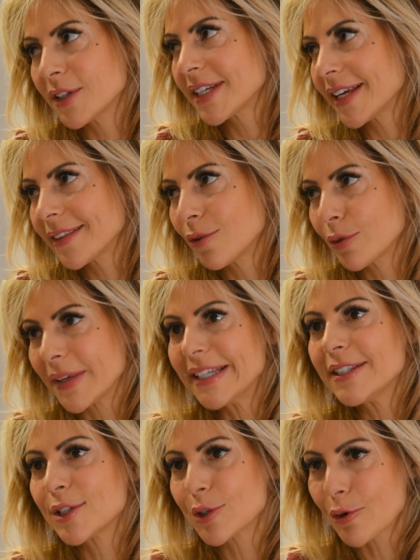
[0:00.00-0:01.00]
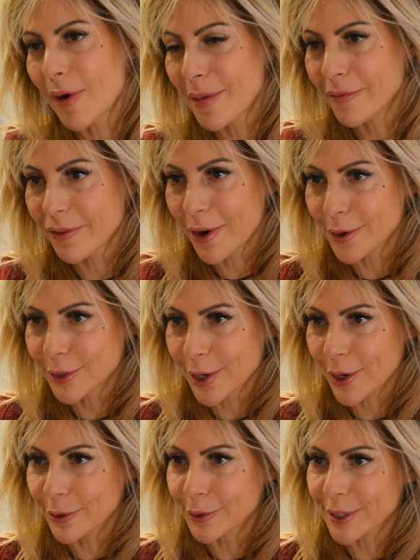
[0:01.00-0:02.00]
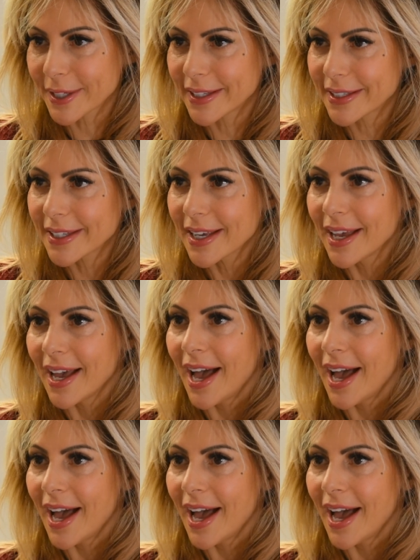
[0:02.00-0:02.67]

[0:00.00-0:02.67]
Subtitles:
take all the Instagram photos and it's,